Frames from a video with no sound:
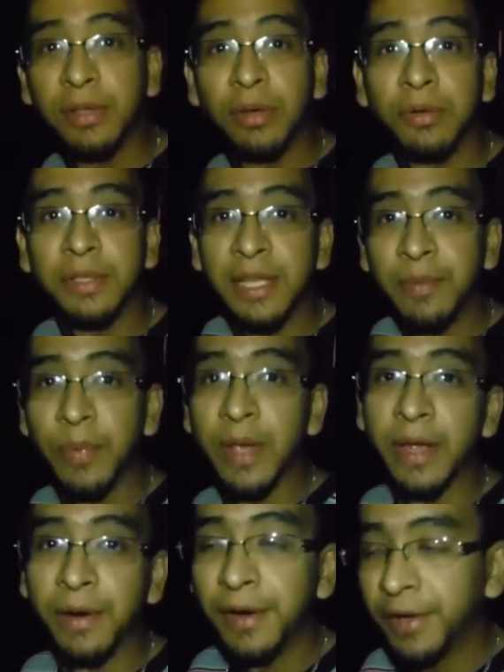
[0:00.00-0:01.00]
go sleep
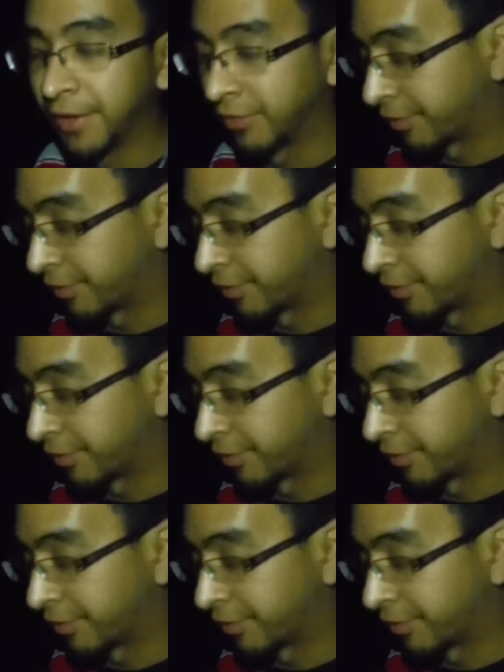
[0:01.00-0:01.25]
earlier than